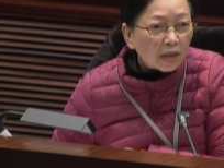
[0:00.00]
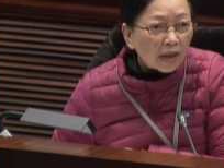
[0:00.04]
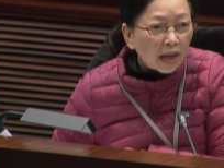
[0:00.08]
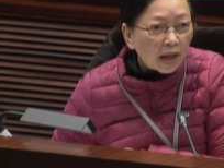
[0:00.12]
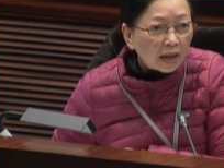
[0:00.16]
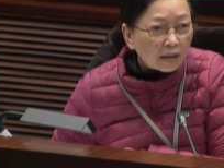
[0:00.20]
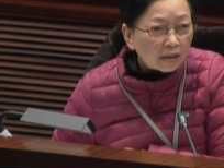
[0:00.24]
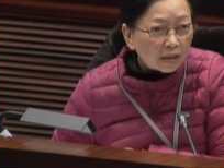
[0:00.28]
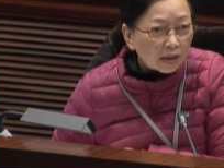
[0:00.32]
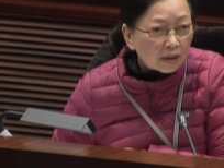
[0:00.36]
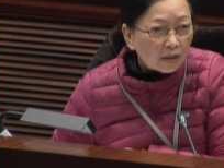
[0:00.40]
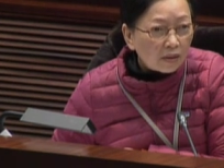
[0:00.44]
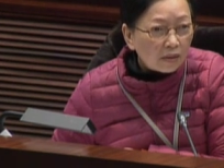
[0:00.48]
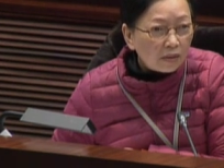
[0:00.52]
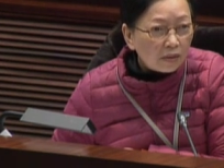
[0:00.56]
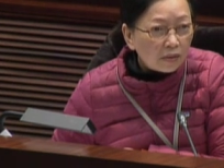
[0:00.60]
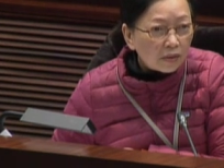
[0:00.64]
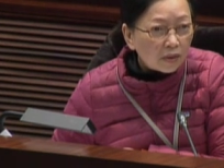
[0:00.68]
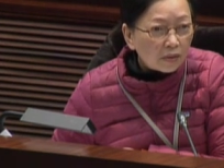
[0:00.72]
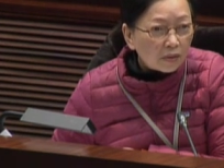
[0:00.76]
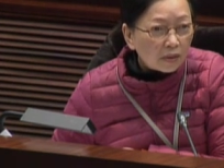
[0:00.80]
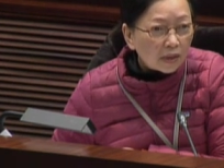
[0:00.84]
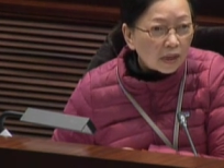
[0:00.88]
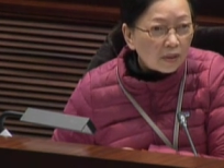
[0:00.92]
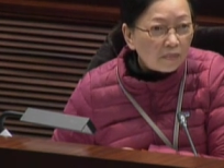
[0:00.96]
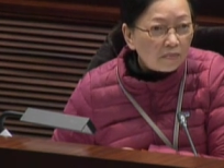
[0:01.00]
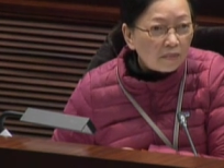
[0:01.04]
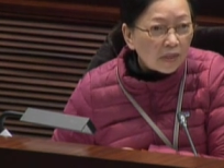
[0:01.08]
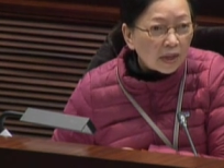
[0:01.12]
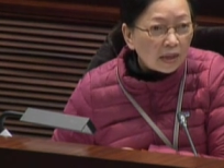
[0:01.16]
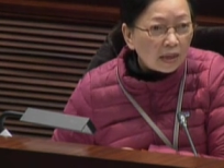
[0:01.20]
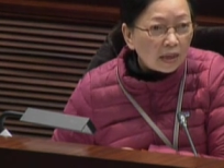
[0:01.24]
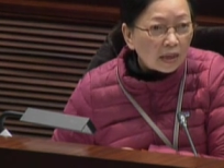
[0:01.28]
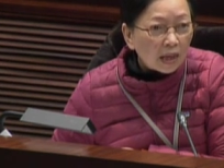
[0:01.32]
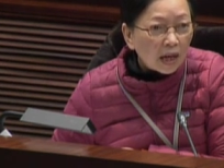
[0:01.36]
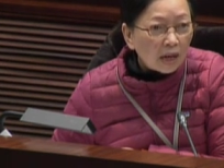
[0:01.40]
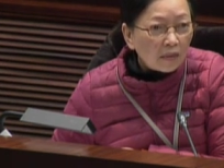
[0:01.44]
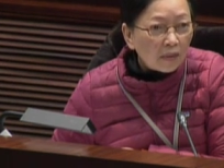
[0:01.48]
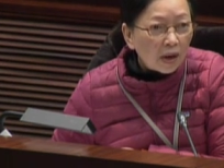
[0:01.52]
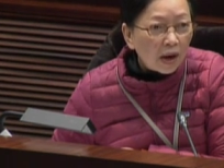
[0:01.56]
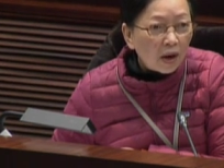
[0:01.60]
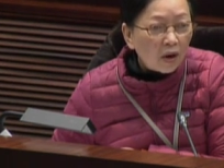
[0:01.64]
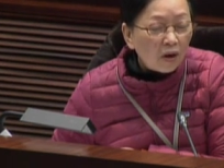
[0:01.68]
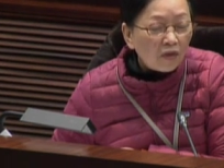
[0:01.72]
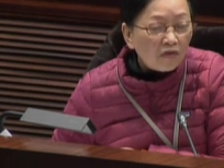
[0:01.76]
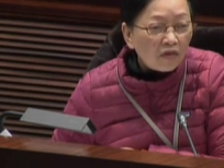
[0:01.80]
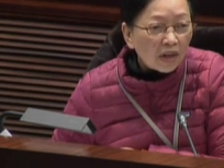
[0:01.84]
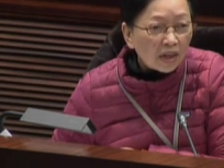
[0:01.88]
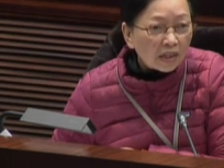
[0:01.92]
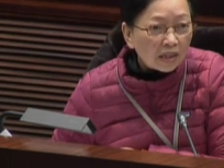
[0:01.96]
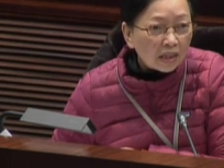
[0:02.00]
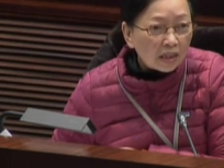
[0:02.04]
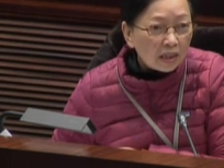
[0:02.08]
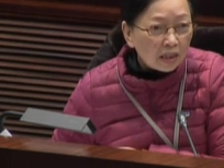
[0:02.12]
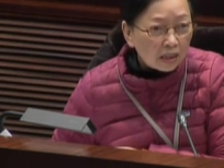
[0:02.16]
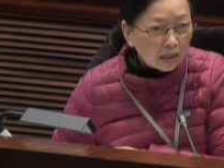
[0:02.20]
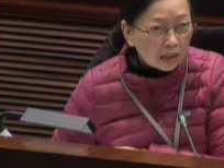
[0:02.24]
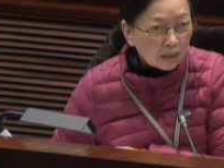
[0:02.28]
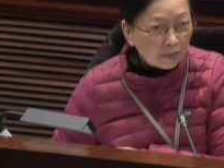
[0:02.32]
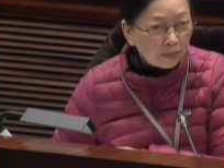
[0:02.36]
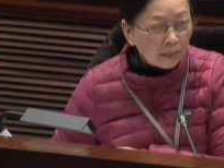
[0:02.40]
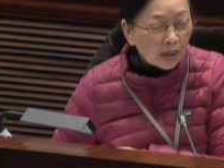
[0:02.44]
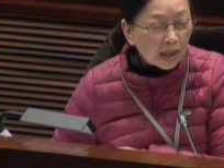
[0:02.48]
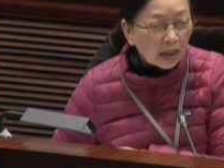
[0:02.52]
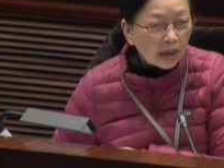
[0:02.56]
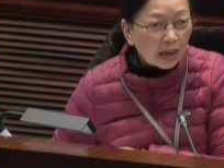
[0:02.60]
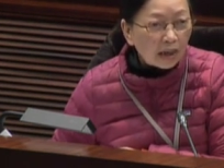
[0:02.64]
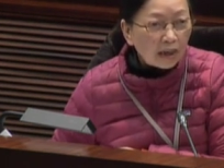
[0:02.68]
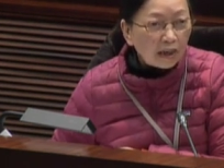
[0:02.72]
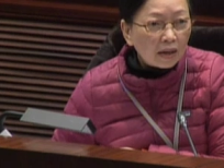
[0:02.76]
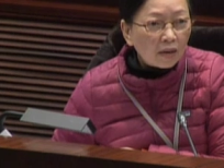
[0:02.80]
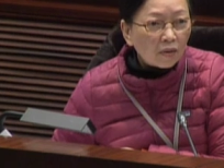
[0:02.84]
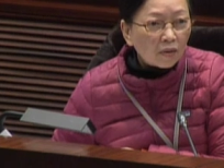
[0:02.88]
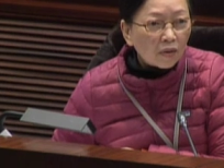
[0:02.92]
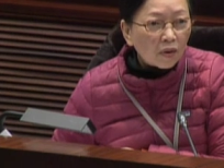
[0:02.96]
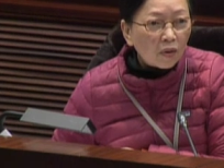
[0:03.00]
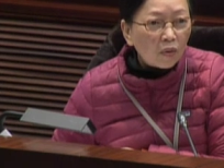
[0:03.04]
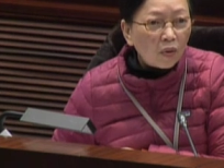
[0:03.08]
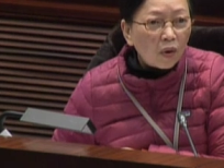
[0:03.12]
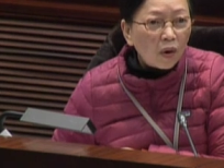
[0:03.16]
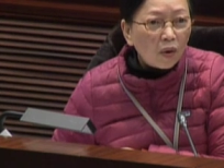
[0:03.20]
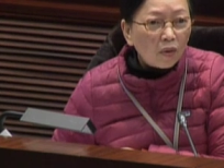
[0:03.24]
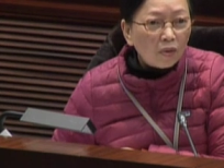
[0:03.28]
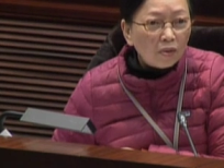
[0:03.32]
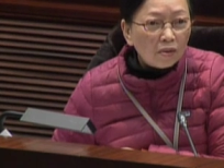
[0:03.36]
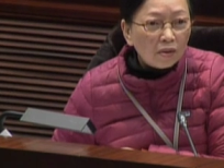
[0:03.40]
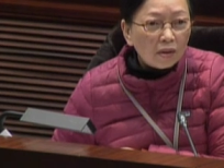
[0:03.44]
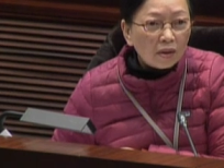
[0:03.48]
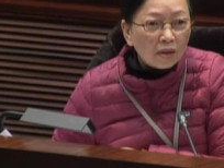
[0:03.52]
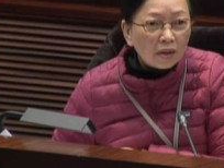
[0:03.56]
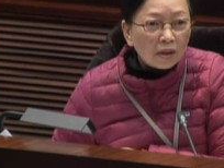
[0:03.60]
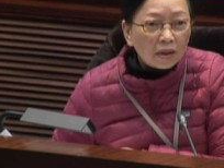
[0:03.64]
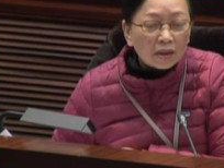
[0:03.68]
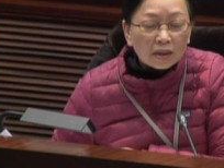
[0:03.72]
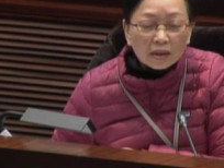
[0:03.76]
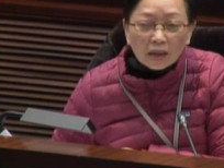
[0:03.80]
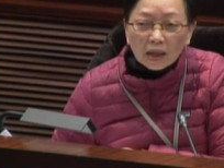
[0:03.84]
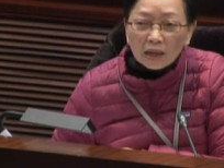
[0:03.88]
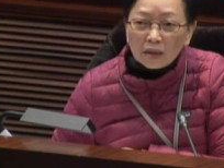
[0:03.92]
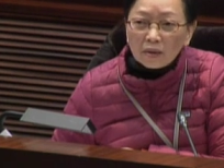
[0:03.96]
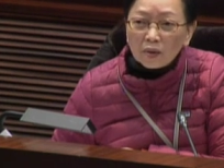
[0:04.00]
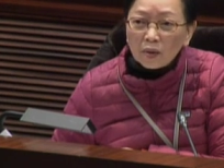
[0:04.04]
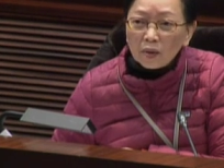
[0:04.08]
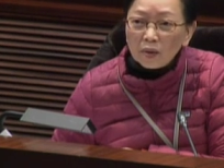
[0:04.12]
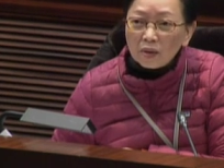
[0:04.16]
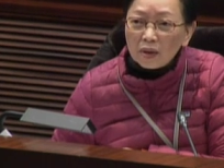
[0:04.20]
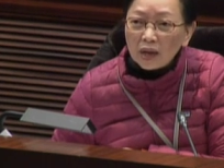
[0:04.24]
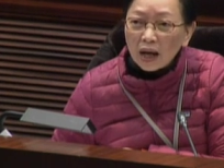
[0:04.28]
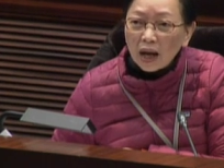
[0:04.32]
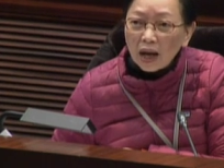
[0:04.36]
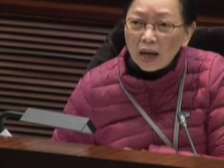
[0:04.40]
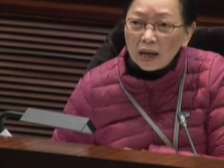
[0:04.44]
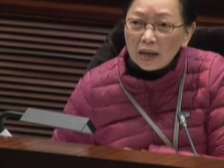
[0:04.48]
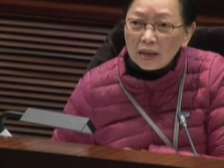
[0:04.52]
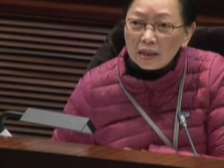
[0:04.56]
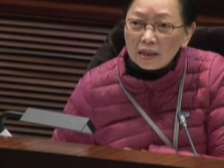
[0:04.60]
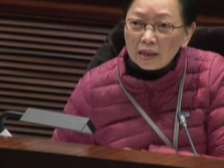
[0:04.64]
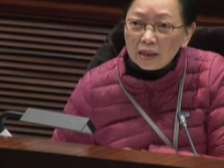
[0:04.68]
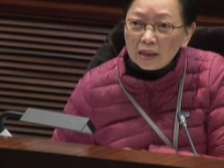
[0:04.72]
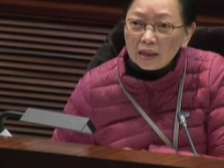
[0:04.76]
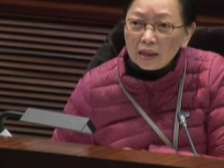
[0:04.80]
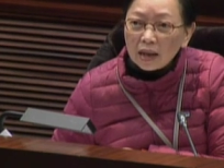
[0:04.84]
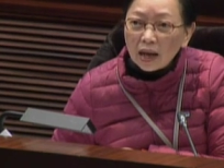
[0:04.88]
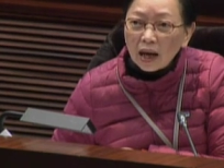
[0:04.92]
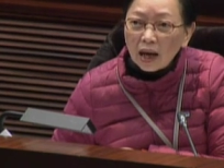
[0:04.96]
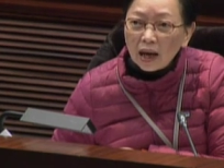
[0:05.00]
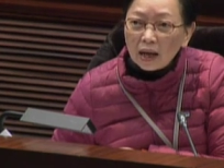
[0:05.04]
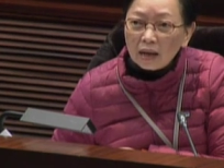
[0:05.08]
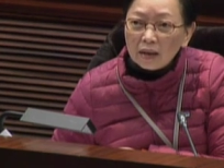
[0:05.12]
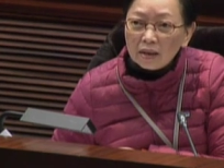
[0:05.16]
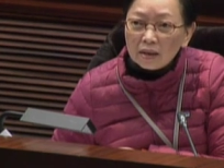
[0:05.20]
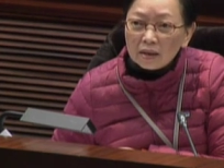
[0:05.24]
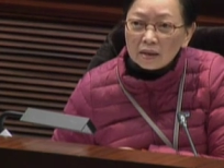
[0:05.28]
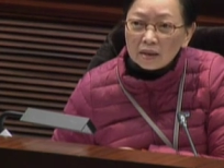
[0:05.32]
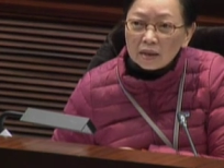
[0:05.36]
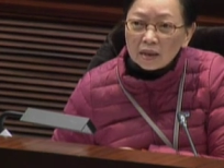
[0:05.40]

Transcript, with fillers: I understand that. Um, I understand that the assessment uh,